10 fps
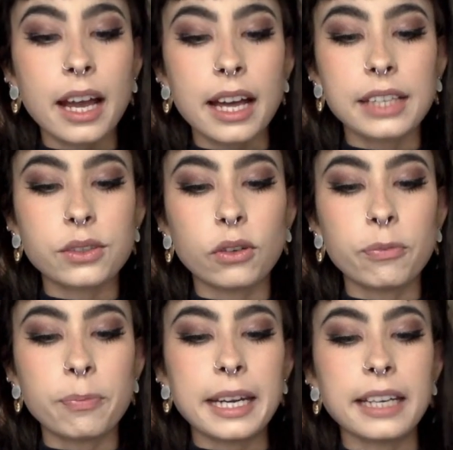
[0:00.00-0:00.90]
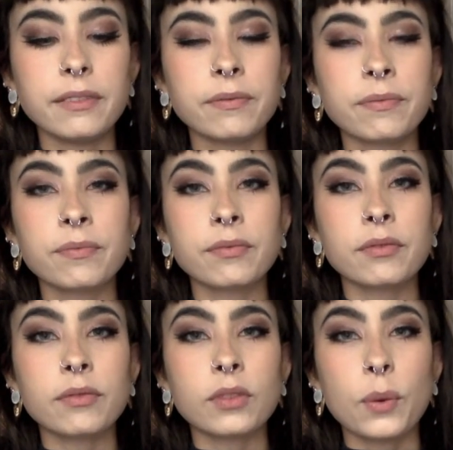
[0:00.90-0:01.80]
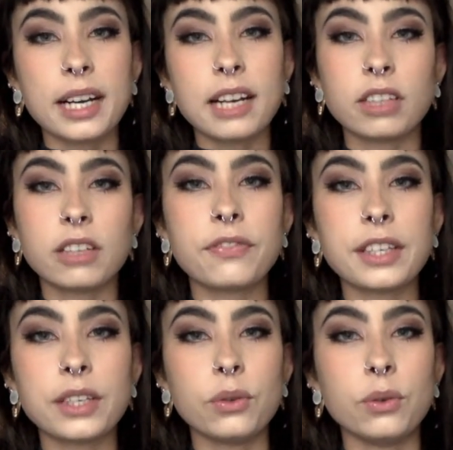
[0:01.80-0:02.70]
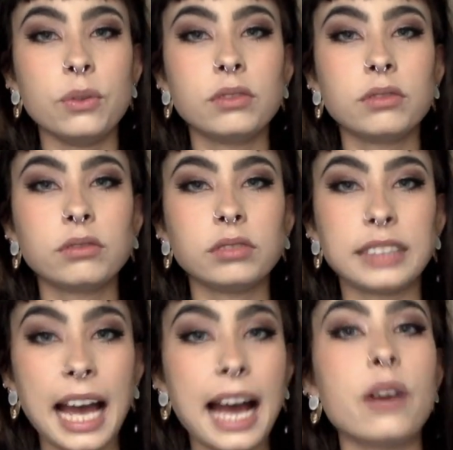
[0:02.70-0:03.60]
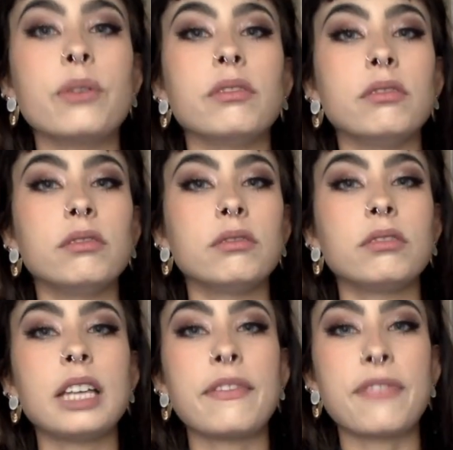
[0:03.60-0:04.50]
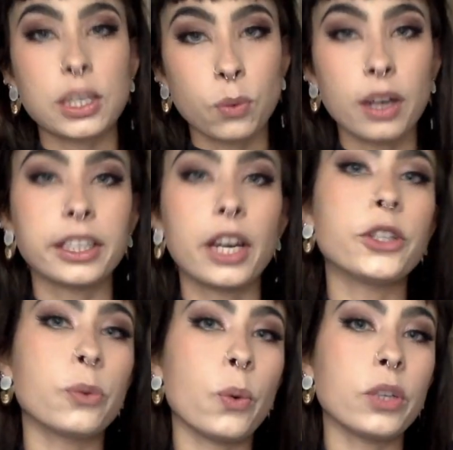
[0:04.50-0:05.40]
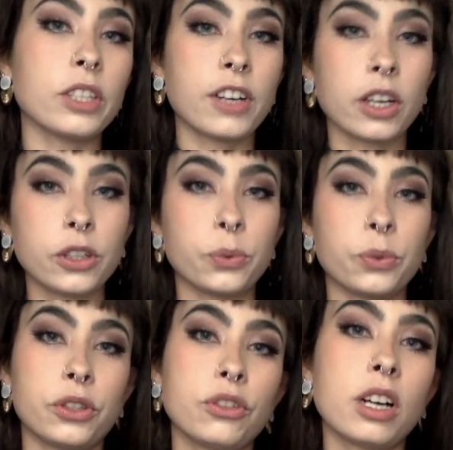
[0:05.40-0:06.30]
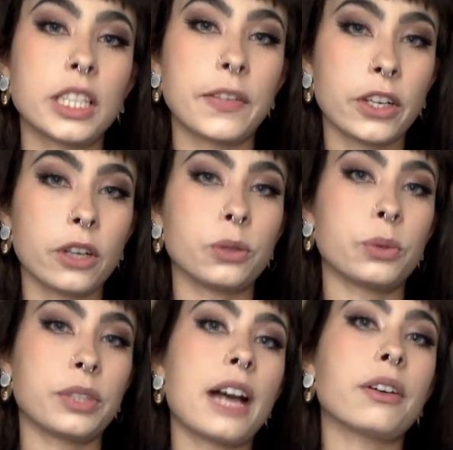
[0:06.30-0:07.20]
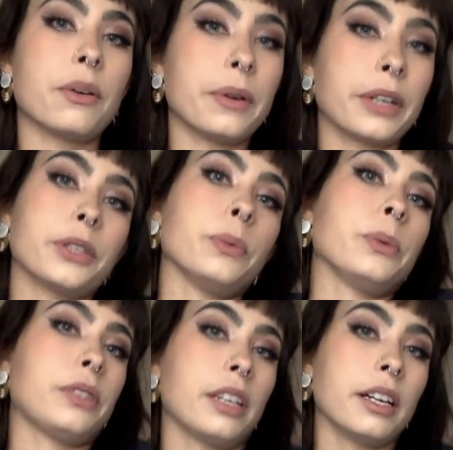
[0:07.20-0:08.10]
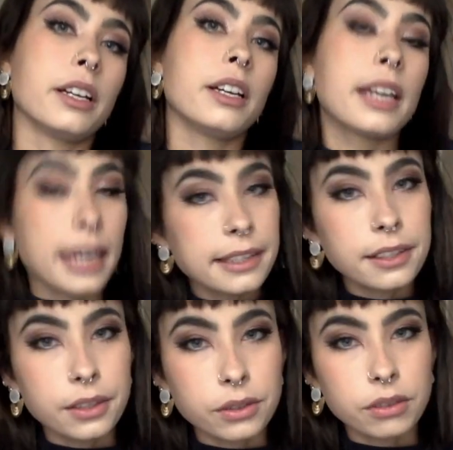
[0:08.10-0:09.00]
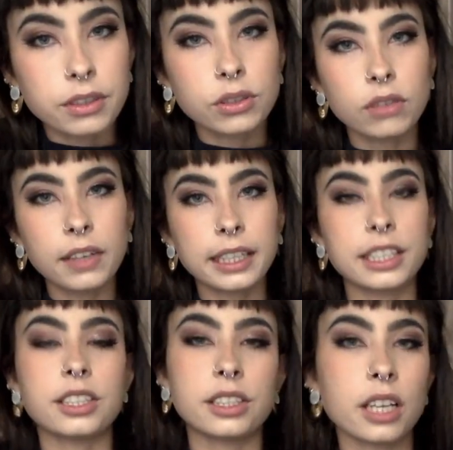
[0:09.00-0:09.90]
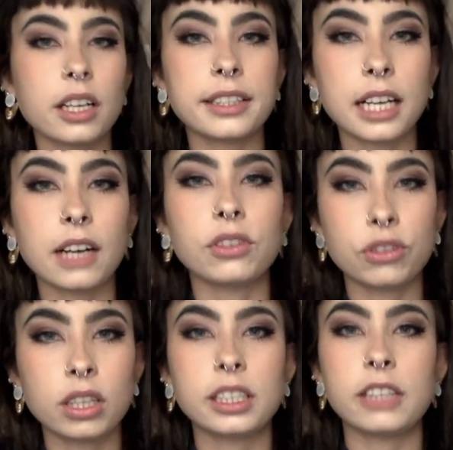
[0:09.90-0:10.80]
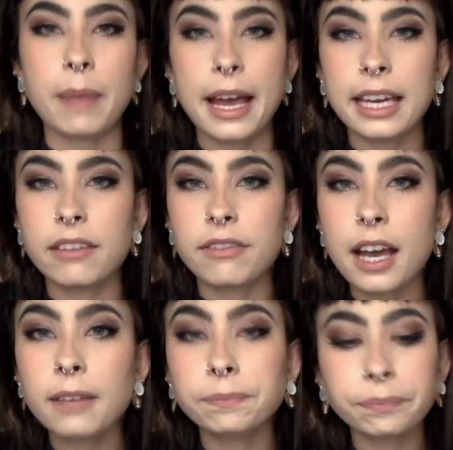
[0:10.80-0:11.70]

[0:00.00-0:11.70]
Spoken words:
And it's sort of been whenever I feel down, if that's what I go towards, if I don't go towards the drugs, if I don't go towards the alcohol, I go towards the eating disorder, it's sort of like just a self-destructive behaviour.